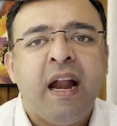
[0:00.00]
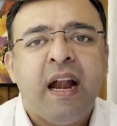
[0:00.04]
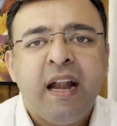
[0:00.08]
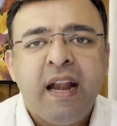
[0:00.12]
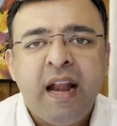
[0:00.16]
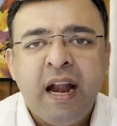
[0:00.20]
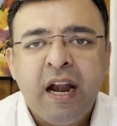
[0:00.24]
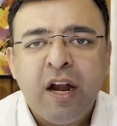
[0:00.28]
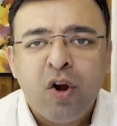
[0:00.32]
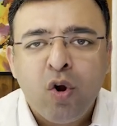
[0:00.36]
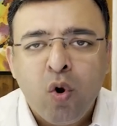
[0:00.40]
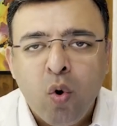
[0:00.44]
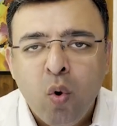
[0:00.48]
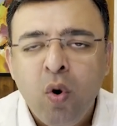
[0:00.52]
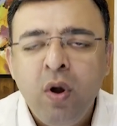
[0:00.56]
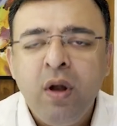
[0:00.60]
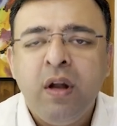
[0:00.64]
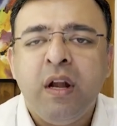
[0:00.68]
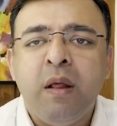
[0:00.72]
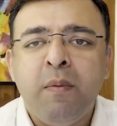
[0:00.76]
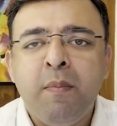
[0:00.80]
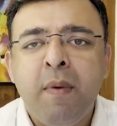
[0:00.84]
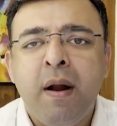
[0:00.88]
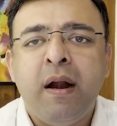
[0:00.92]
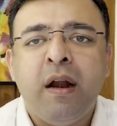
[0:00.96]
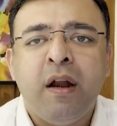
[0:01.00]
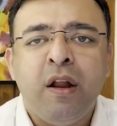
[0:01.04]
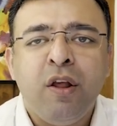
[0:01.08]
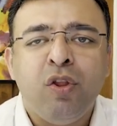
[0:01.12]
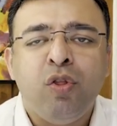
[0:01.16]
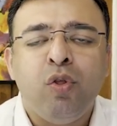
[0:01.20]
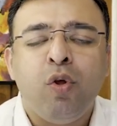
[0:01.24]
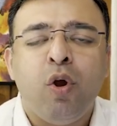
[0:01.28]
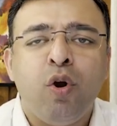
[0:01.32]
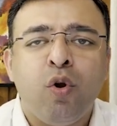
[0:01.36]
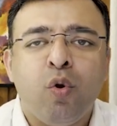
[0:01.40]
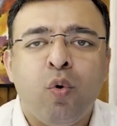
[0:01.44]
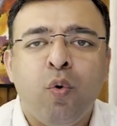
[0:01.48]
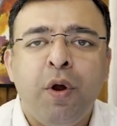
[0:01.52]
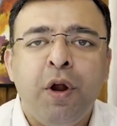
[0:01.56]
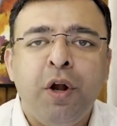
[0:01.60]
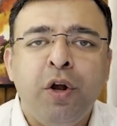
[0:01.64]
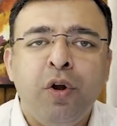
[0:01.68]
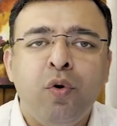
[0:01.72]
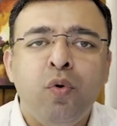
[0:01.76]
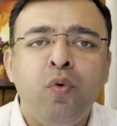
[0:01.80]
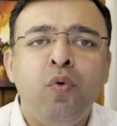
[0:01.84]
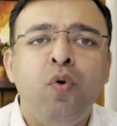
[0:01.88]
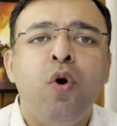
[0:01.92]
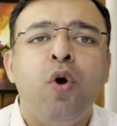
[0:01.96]
that gold demand is not going
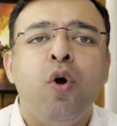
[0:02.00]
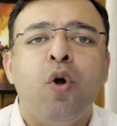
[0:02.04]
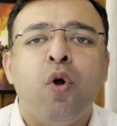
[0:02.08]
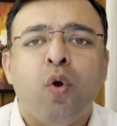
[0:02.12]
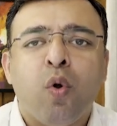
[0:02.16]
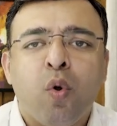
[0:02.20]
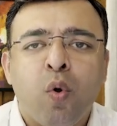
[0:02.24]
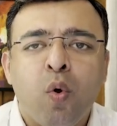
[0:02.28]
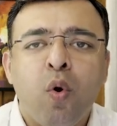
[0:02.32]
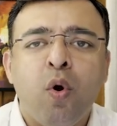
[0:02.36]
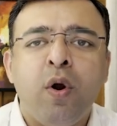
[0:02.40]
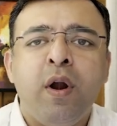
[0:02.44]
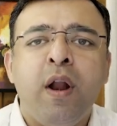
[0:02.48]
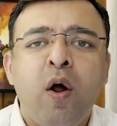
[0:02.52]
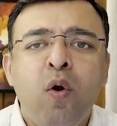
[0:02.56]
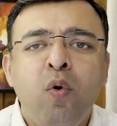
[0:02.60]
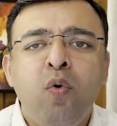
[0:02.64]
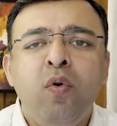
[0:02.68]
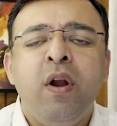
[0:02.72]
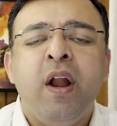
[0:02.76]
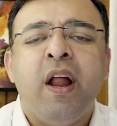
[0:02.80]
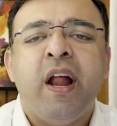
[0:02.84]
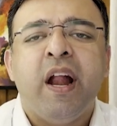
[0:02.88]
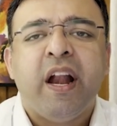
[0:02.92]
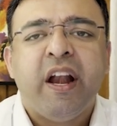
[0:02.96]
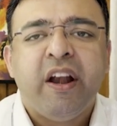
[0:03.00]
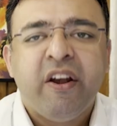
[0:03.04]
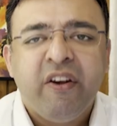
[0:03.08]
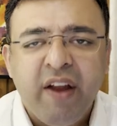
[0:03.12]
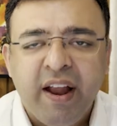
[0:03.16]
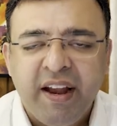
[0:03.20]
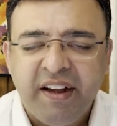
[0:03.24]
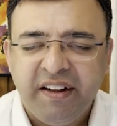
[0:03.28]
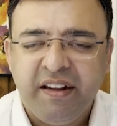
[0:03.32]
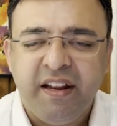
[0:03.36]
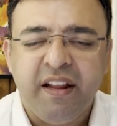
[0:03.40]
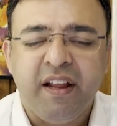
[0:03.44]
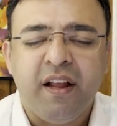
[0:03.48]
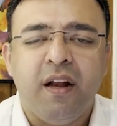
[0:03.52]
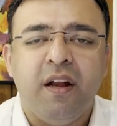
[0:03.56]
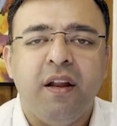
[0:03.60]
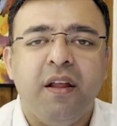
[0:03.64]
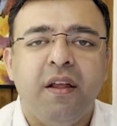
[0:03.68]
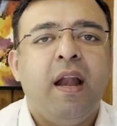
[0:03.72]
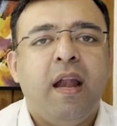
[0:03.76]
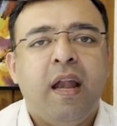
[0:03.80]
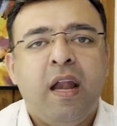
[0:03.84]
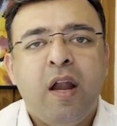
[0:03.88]
to go down drastically.